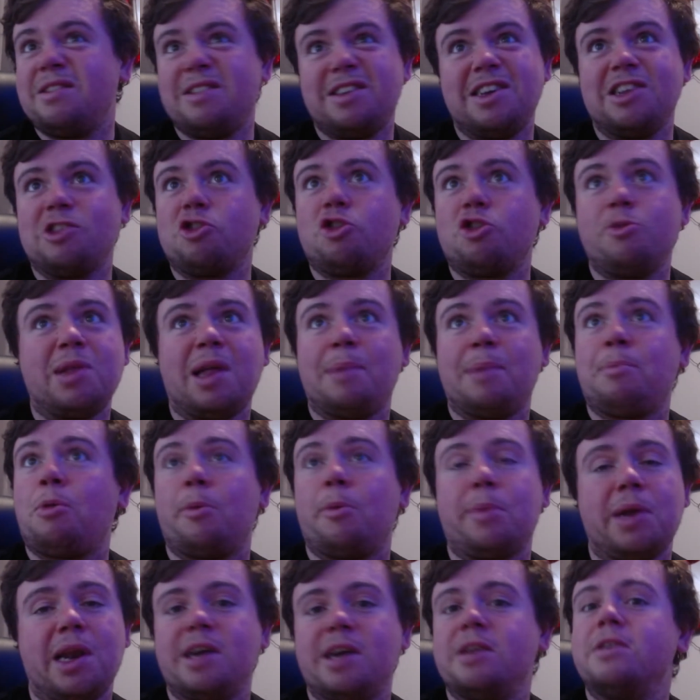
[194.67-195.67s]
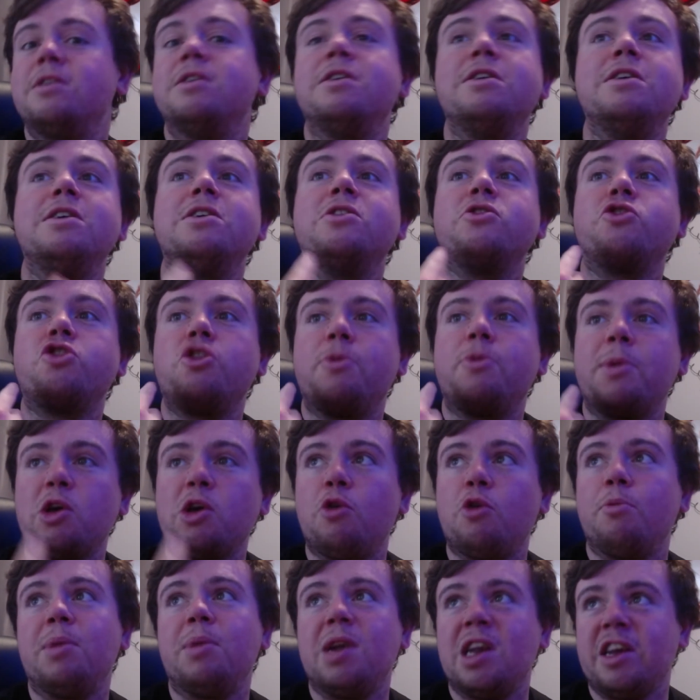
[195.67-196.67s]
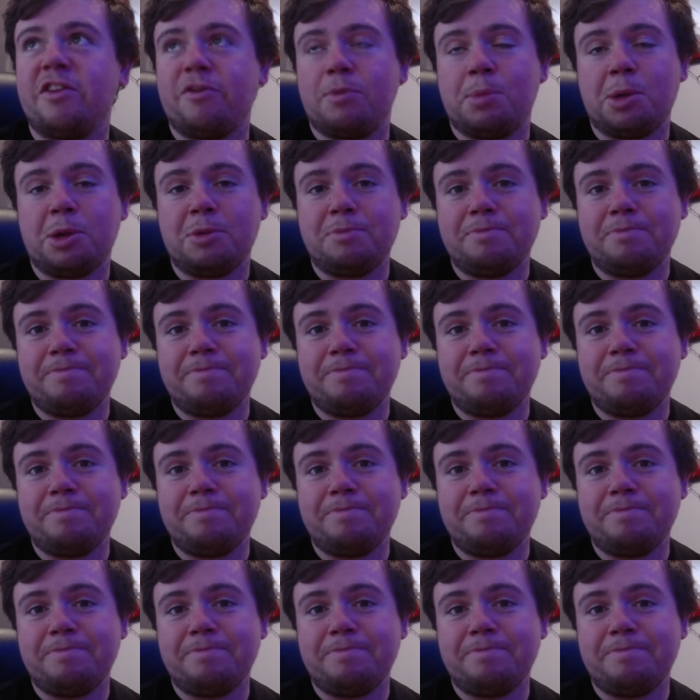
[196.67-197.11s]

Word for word: It's going to be that popular, it's going to be unbelievable.